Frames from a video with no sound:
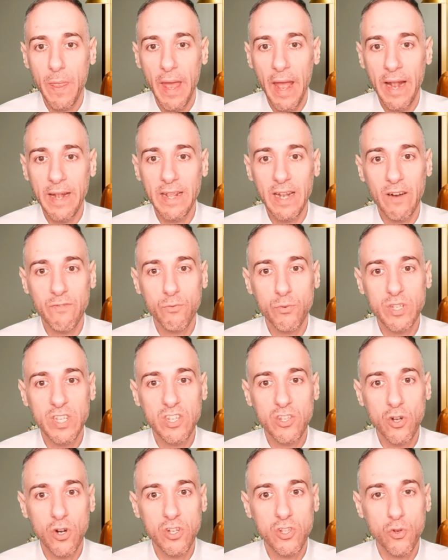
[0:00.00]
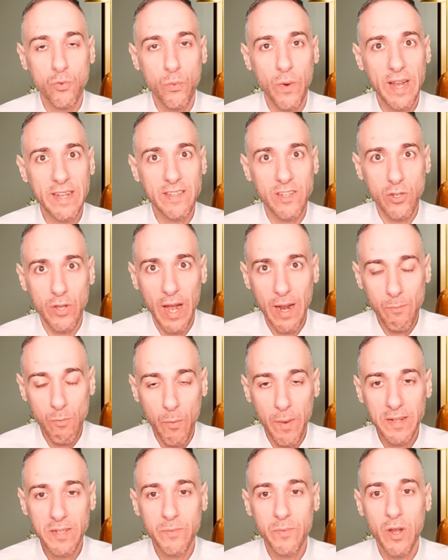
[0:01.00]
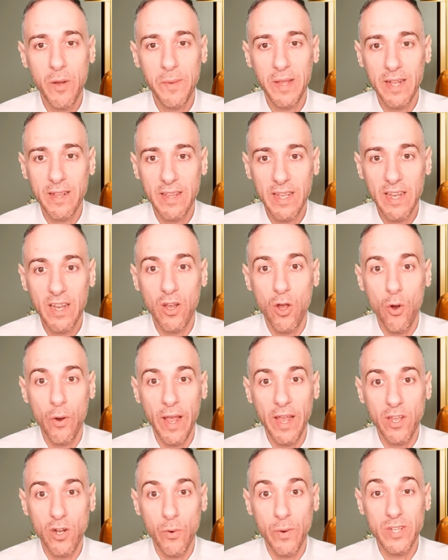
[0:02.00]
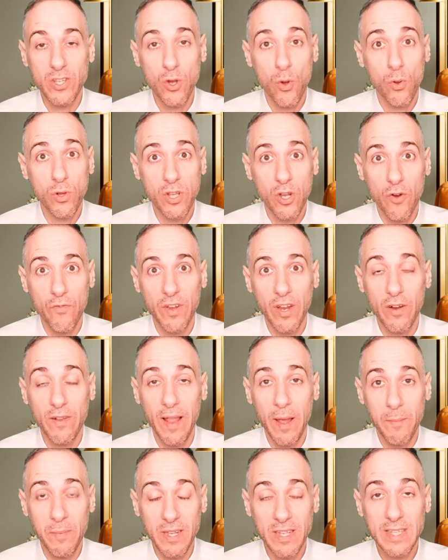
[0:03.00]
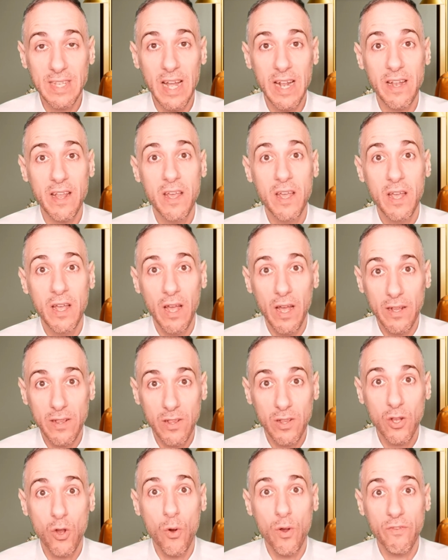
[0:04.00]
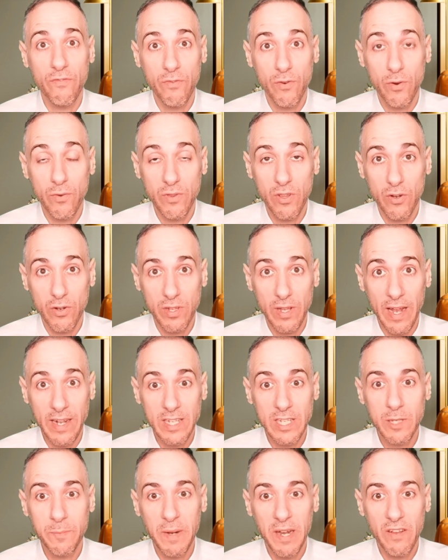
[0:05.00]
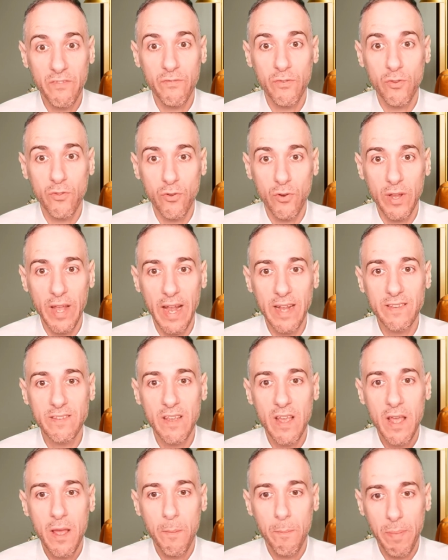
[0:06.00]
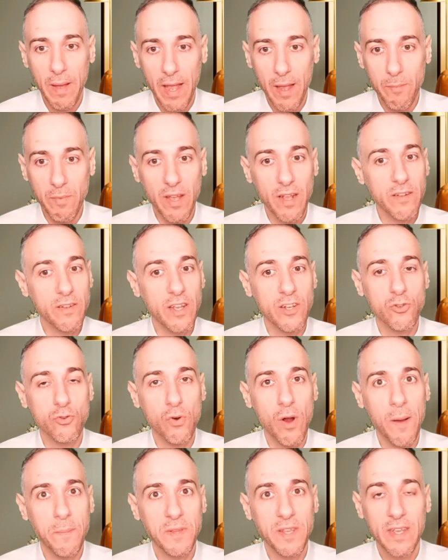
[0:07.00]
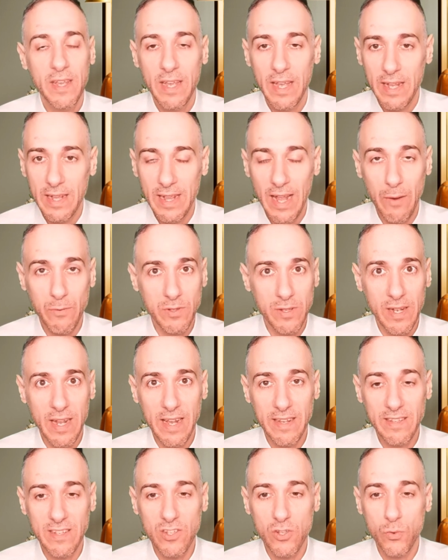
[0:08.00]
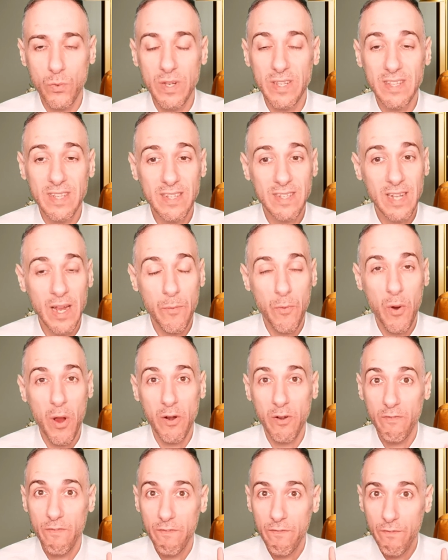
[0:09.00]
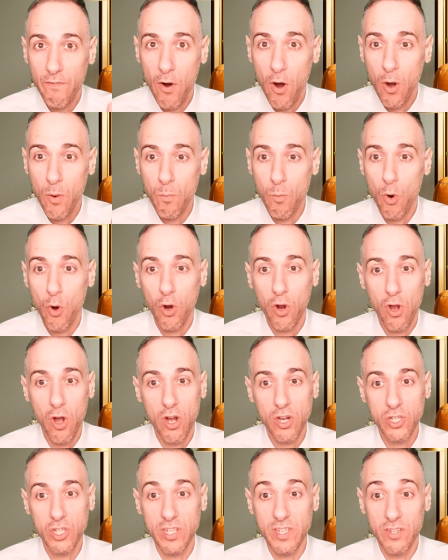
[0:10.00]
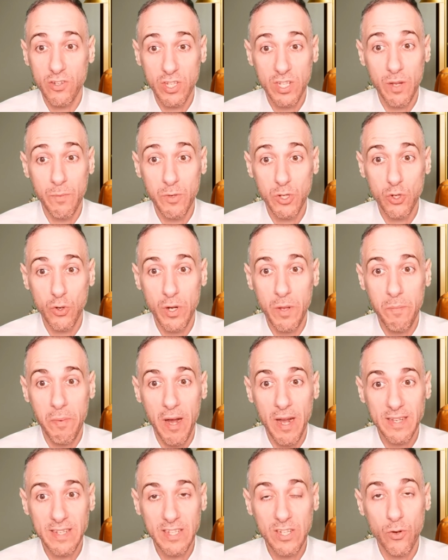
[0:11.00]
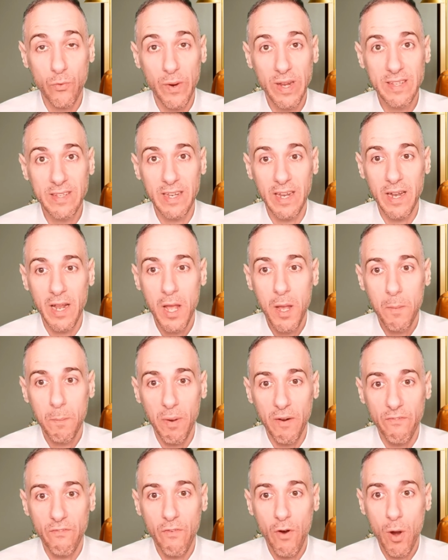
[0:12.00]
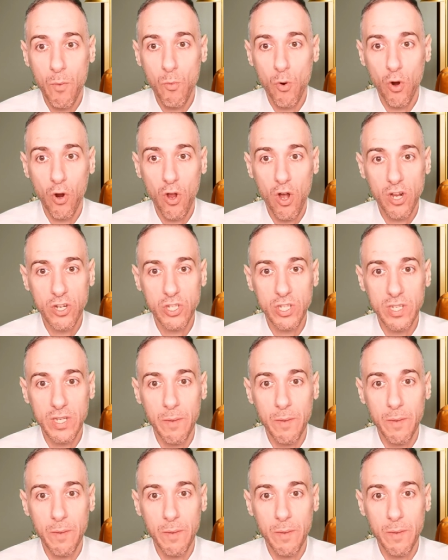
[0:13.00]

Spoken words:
and then afterwards they started to raise it. You had momentum coming in thinking, okay, it's holding over here. That means that they're anticipating further gains. Bam, it dropped. That was a nasty squeeze. This time around, far more cautious. They're still majority buy, still raising it, but far more cautious